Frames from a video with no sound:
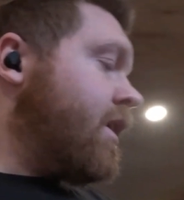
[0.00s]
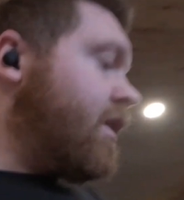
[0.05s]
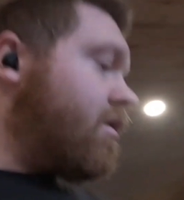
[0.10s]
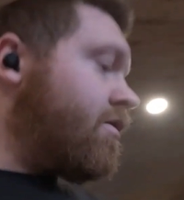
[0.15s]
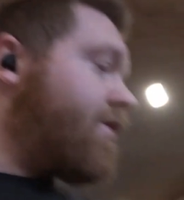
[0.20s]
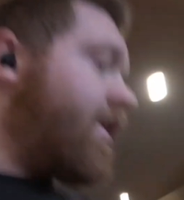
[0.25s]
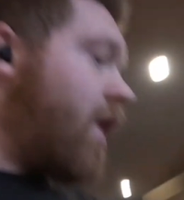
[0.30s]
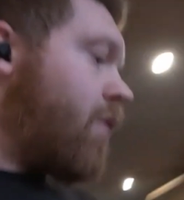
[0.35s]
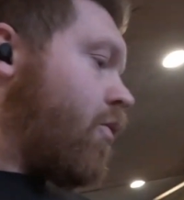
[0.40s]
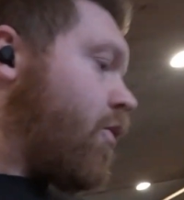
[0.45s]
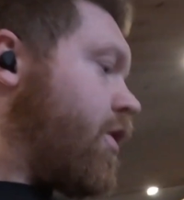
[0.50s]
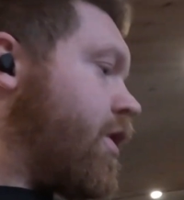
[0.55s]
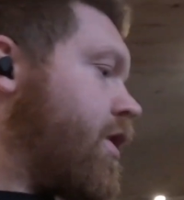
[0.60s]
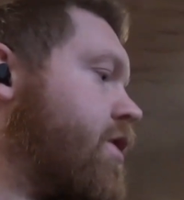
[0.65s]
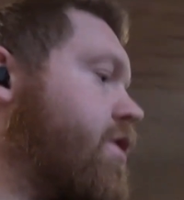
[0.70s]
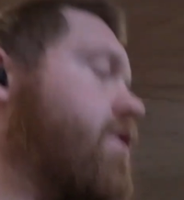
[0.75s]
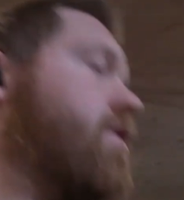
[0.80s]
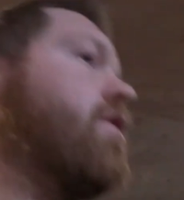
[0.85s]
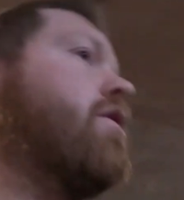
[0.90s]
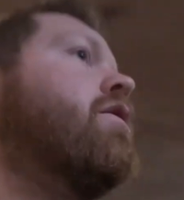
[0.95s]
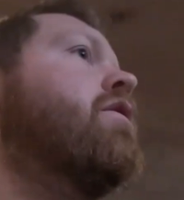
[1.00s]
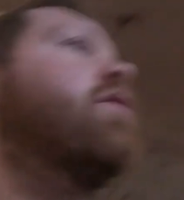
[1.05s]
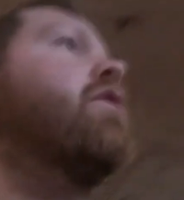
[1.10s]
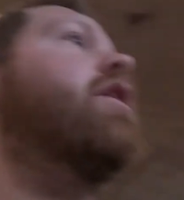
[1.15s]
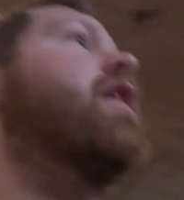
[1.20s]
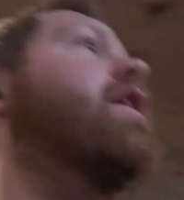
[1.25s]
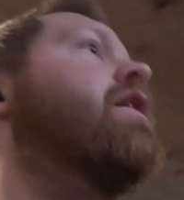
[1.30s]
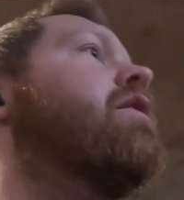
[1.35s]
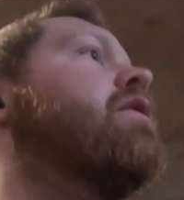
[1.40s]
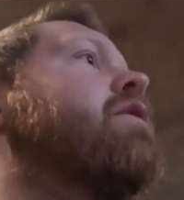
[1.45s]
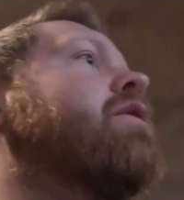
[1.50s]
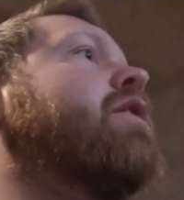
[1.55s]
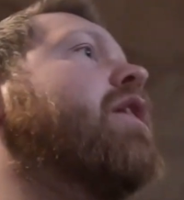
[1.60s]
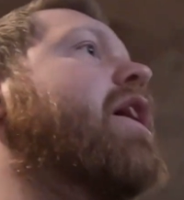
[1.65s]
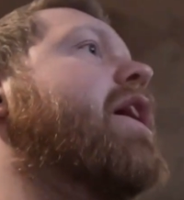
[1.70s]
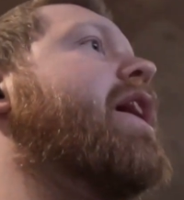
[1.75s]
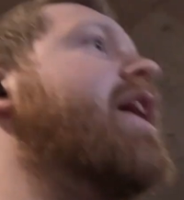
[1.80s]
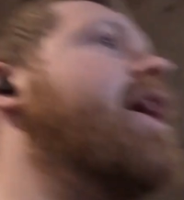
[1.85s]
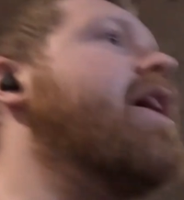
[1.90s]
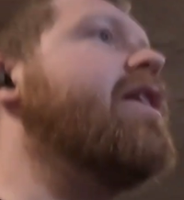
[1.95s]
If that works, and I
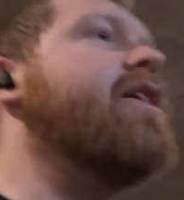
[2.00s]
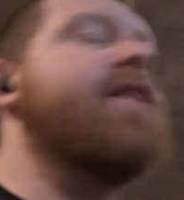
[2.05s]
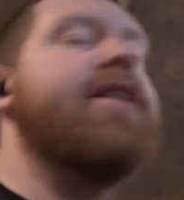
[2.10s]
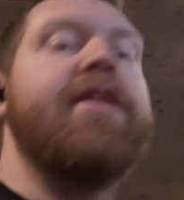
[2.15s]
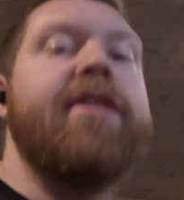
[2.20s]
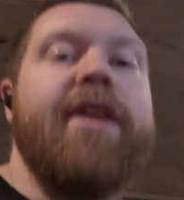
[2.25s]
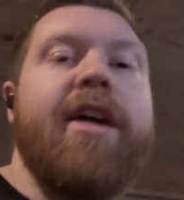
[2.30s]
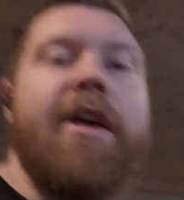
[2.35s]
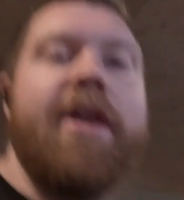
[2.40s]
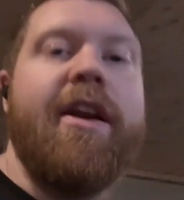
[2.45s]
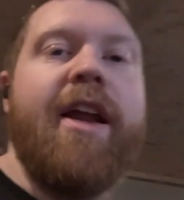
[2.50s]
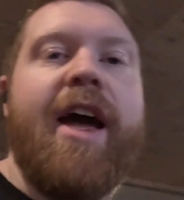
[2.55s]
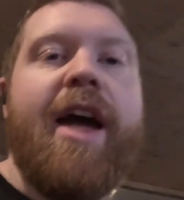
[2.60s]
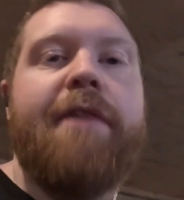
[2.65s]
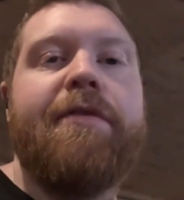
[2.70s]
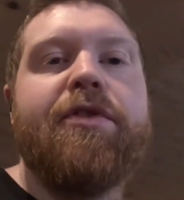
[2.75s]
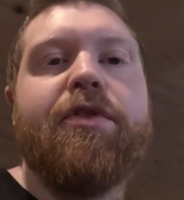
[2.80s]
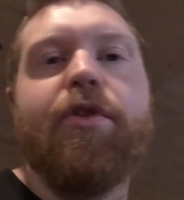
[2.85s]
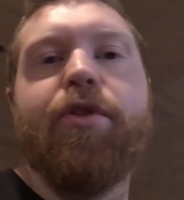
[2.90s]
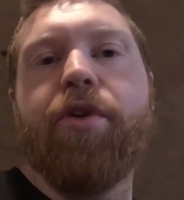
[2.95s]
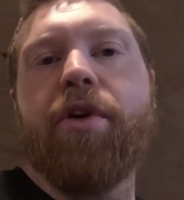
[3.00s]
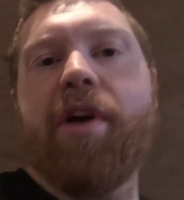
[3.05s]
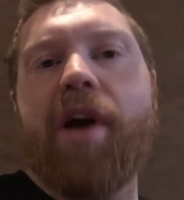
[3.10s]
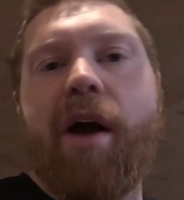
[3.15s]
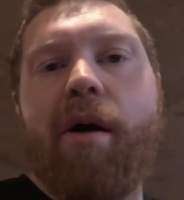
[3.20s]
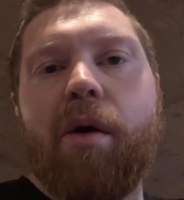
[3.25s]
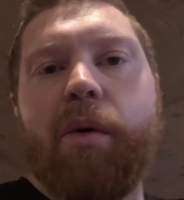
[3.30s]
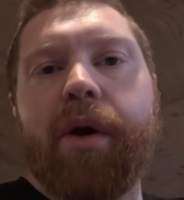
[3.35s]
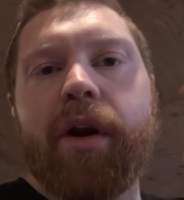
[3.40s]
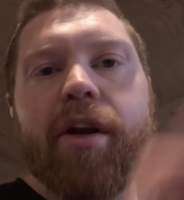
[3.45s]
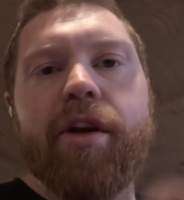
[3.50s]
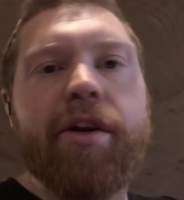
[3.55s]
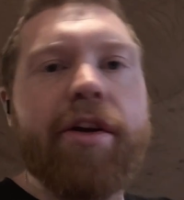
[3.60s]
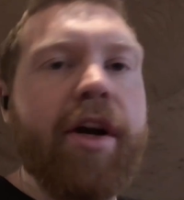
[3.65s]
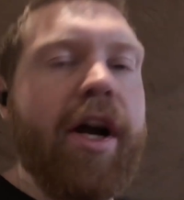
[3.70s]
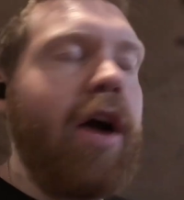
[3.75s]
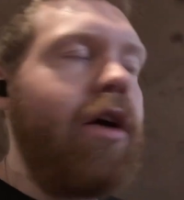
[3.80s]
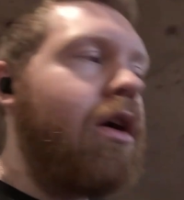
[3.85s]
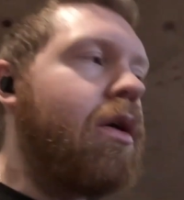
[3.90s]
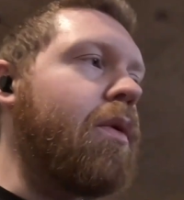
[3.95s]
can't get the 8.5 to look how I
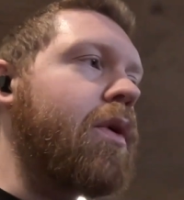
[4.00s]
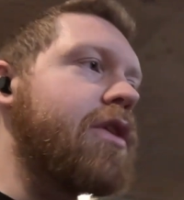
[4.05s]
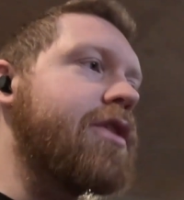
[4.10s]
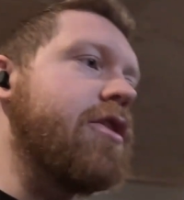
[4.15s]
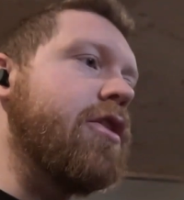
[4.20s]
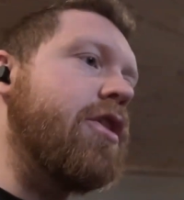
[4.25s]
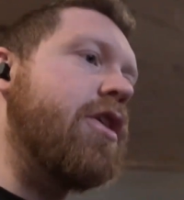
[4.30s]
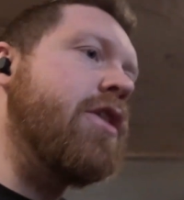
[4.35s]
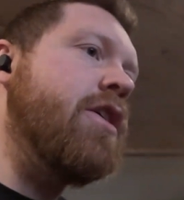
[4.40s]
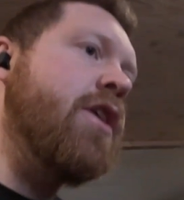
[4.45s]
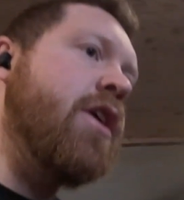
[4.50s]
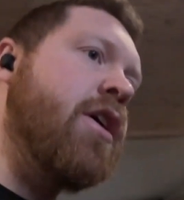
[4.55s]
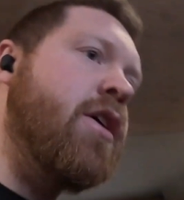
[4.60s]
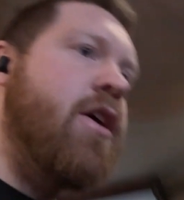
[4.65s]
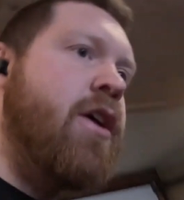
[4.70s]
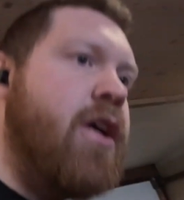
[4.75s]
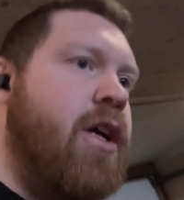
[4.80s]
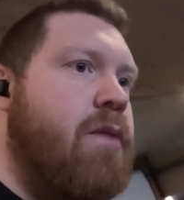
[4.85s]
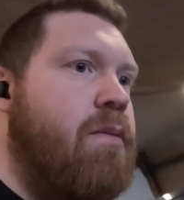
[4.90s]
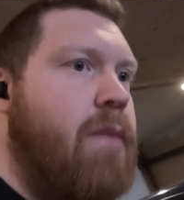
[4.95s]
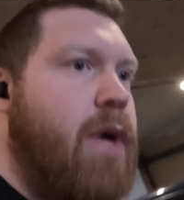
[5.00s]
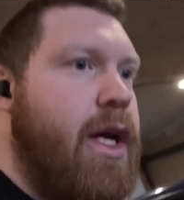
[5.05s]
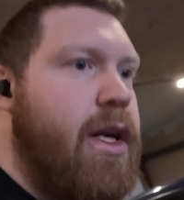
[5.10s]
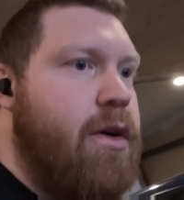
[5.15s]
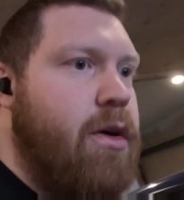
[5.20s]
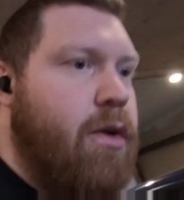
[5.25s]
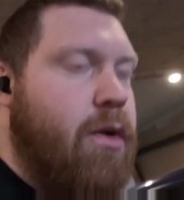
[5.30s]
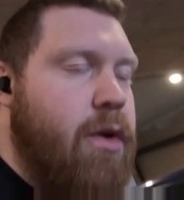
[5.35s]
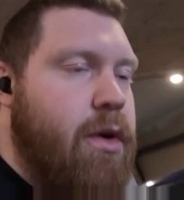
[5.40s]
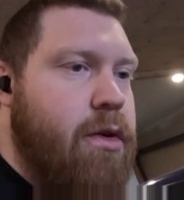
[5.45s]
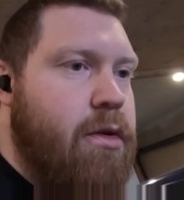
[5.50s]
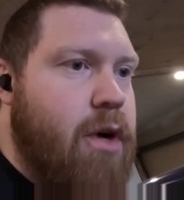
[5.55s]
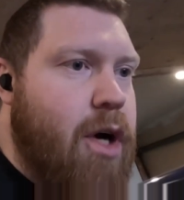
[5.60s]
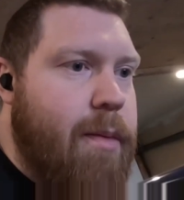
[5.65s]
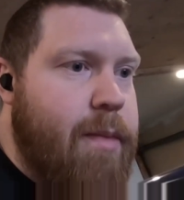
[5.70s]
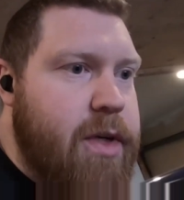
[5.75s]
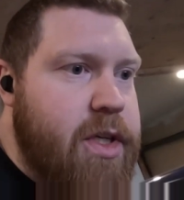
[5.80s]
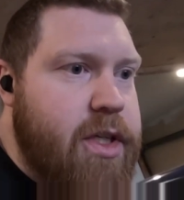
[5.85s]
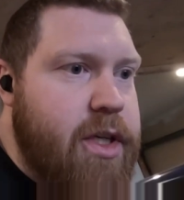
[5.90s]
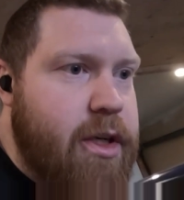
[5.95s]
want it to look, might order
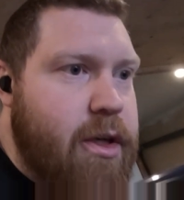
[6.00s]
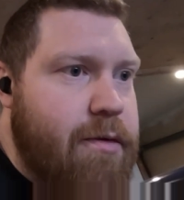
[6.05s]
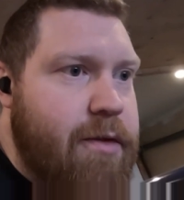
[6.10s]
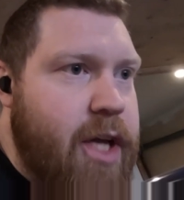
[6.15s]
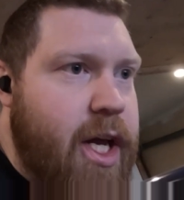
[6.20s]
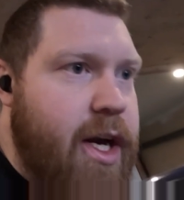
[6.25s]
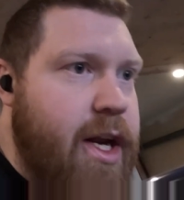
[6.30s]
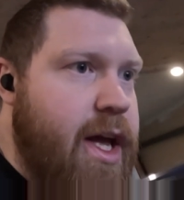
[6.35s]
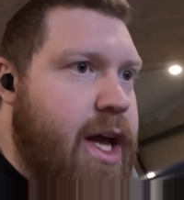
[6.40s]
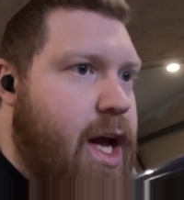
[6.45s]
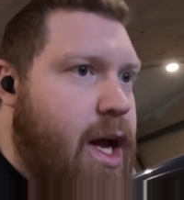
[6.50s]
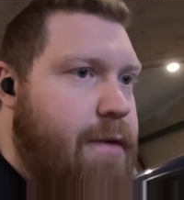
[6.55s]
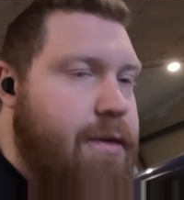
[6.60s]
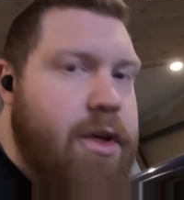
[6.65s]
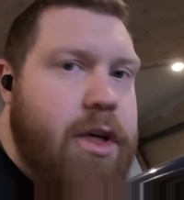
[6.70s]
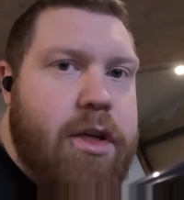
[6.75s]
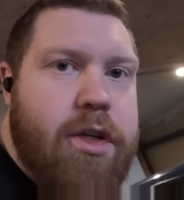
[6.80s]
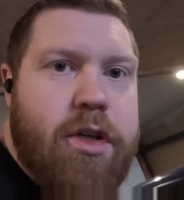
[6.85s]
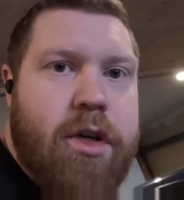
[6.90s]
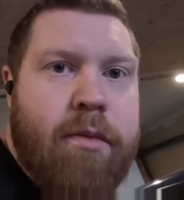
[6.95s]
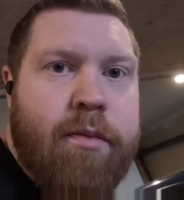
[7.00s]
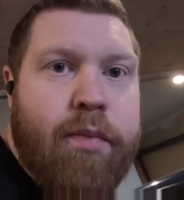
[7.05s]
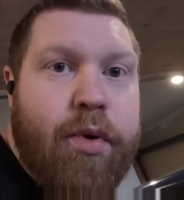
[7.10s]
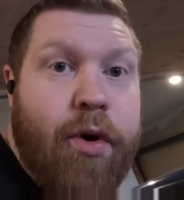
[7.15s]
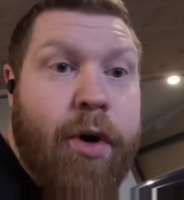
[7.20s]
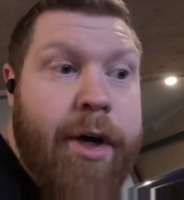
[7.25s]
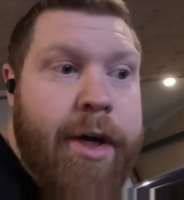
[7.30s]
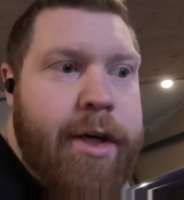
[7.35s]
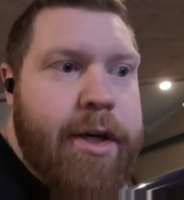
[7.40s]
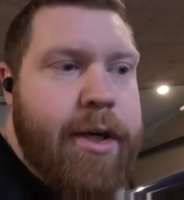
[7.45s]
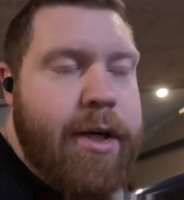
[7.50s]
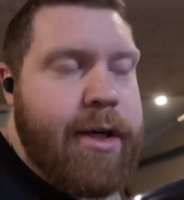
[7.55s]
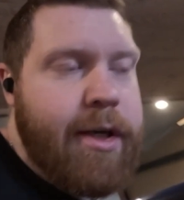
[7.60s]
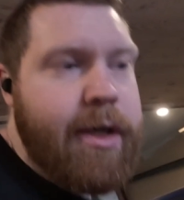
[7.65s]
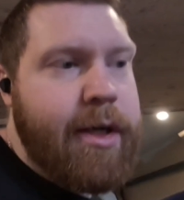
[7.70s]
up a set of 9.5s at some point.